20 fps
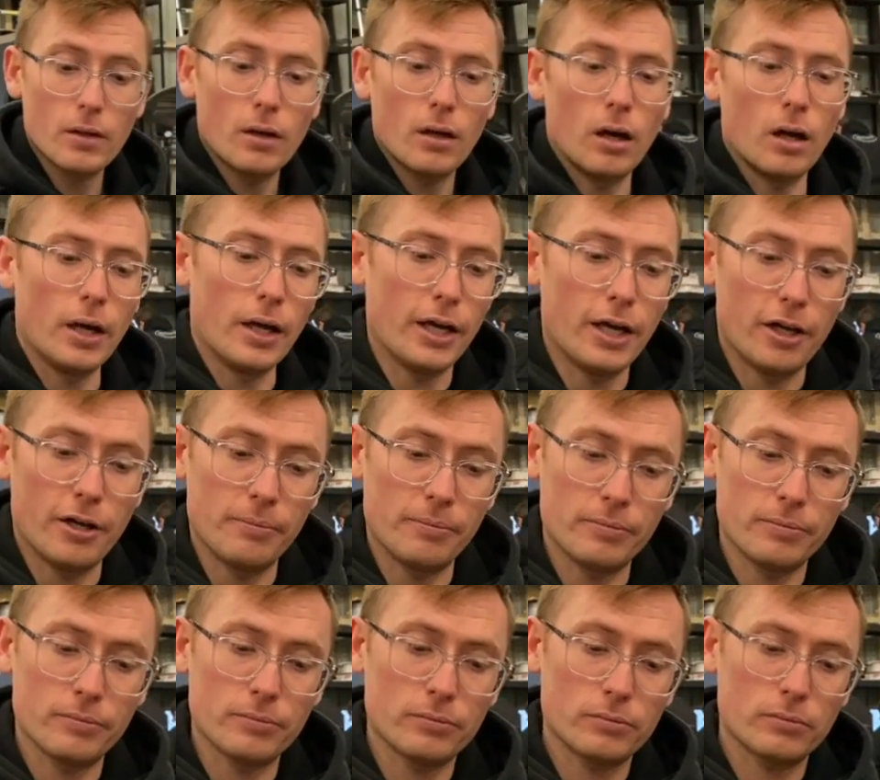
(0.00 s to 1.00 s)

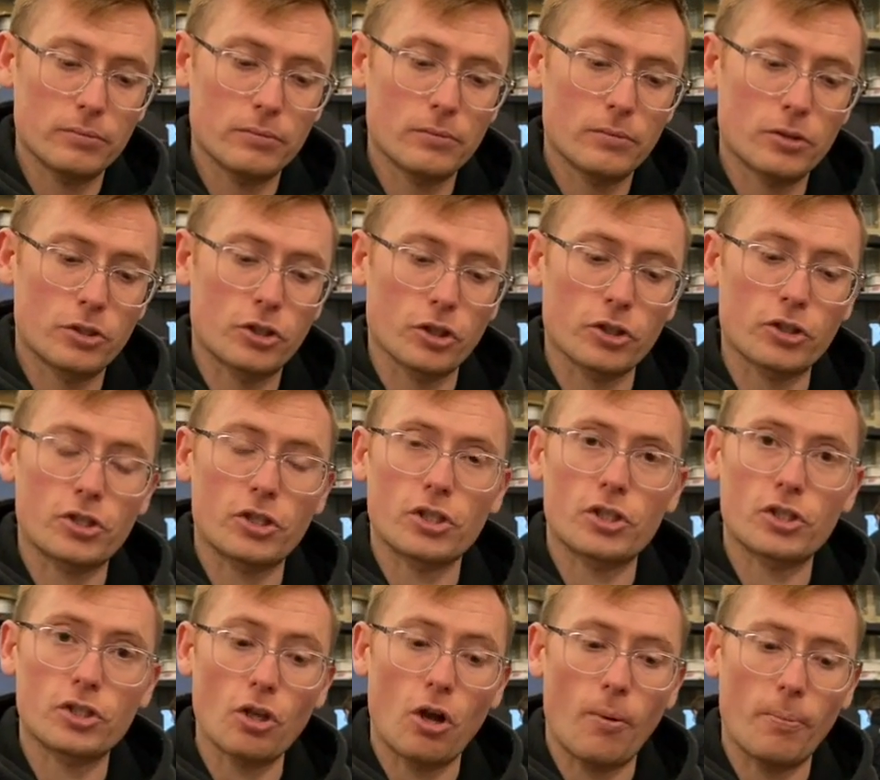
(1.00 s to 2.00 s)
um, just to
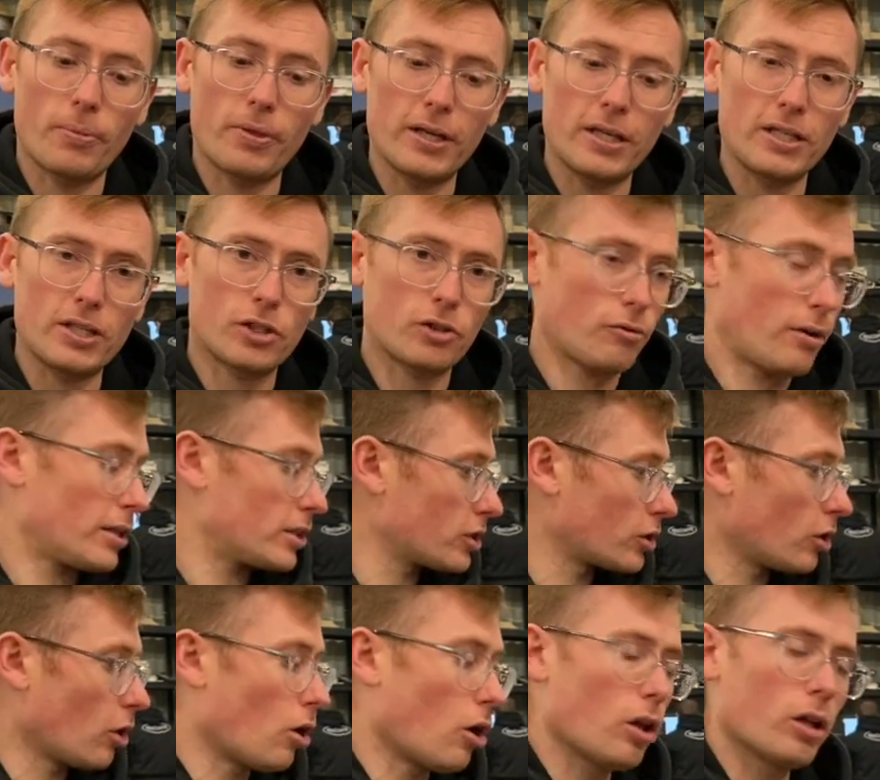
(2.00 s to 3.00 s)
stop these threads
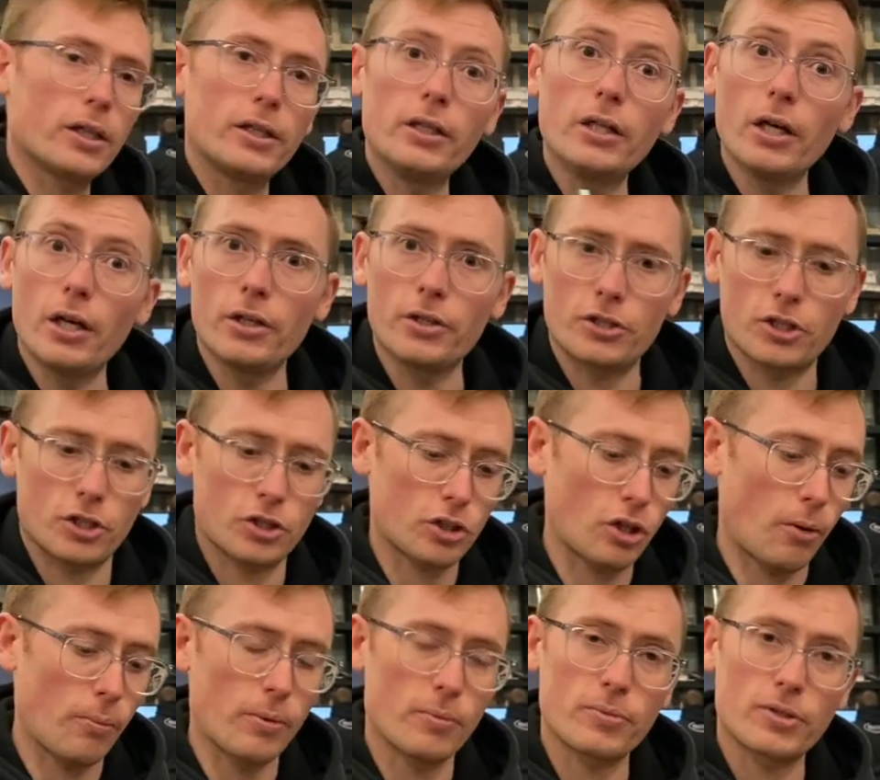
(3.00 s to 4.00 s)
galling and to
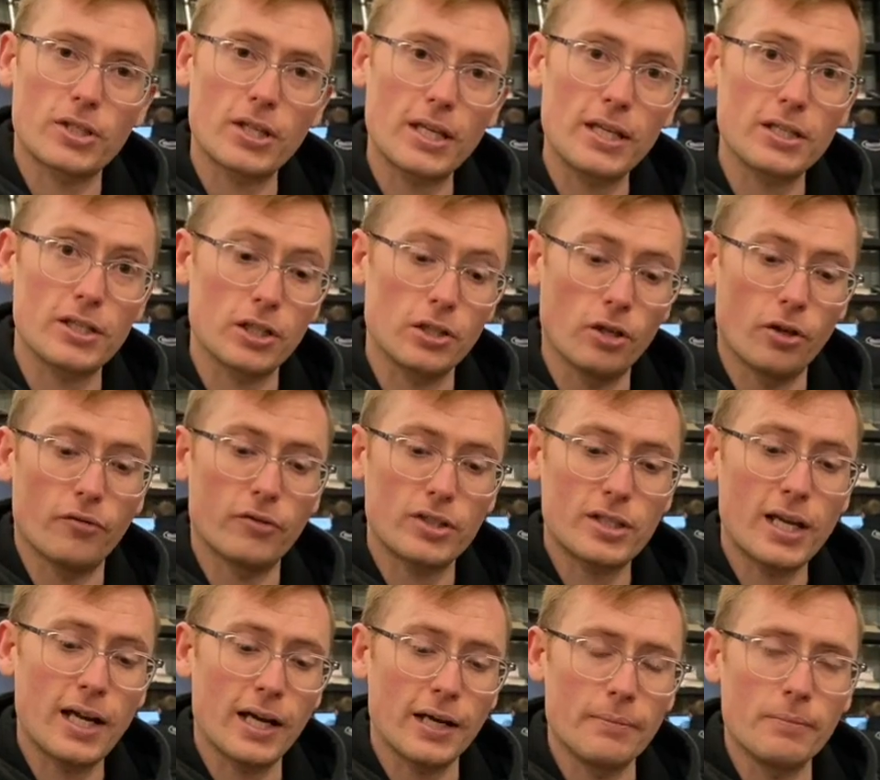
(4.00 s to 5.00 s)
stop them seizing over
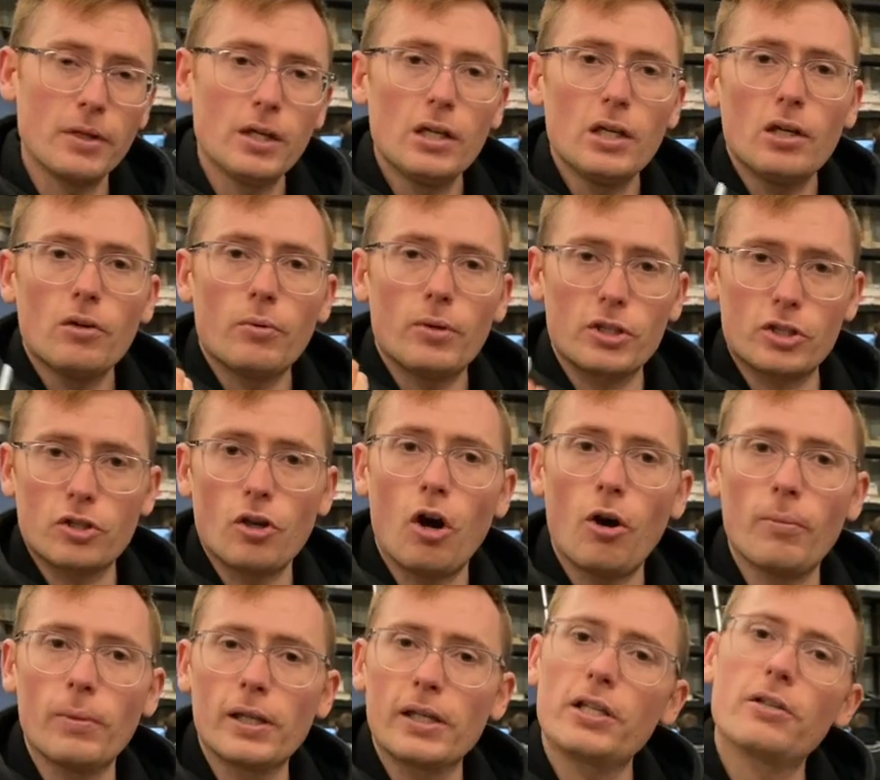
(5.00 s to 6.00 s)
time, which
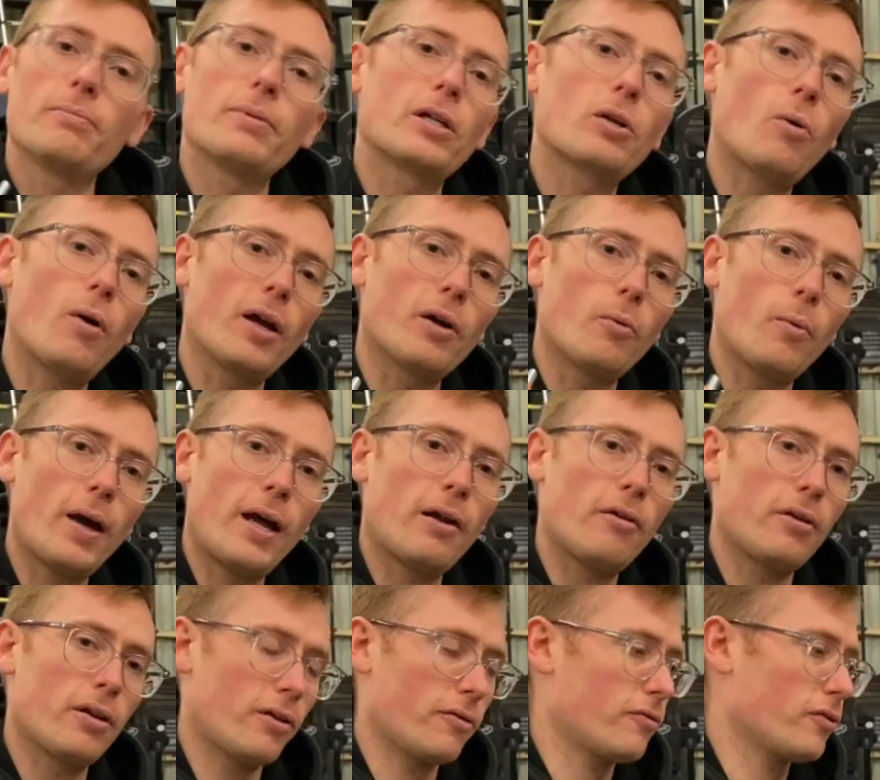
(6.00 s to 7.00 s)
normally you'd be quite
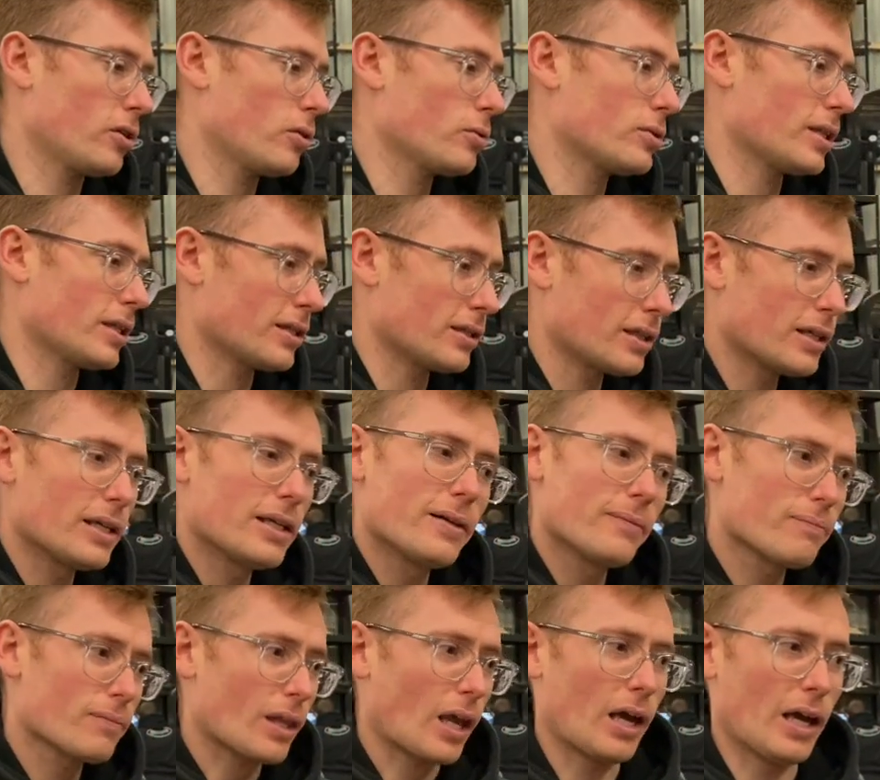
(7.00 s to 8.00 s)
wary of using
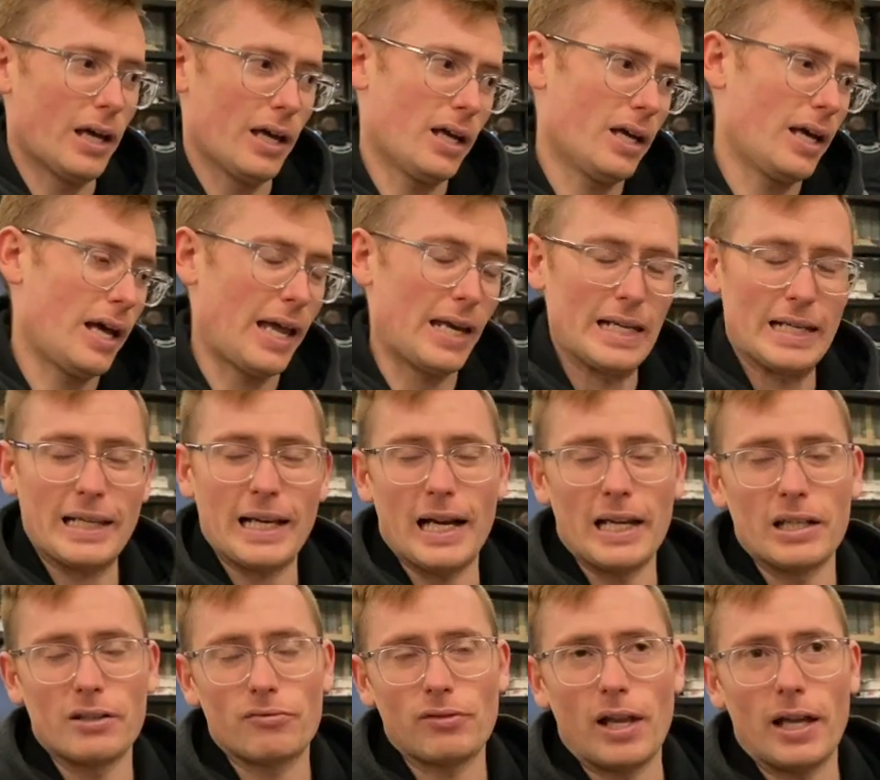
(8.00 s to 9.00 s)
uh, any kind
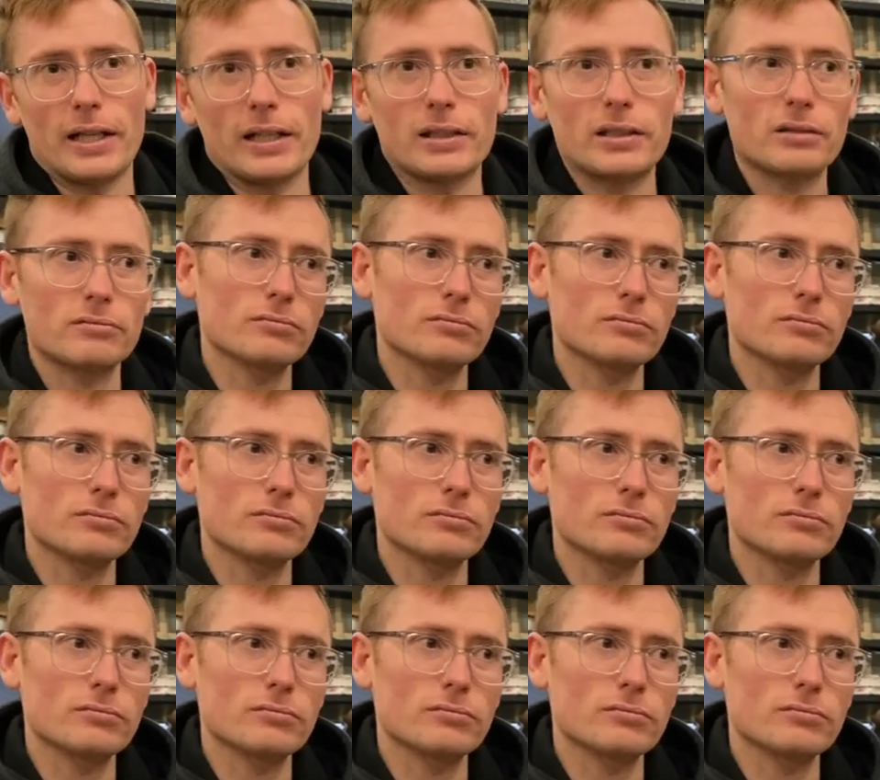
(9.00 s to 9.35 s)
of like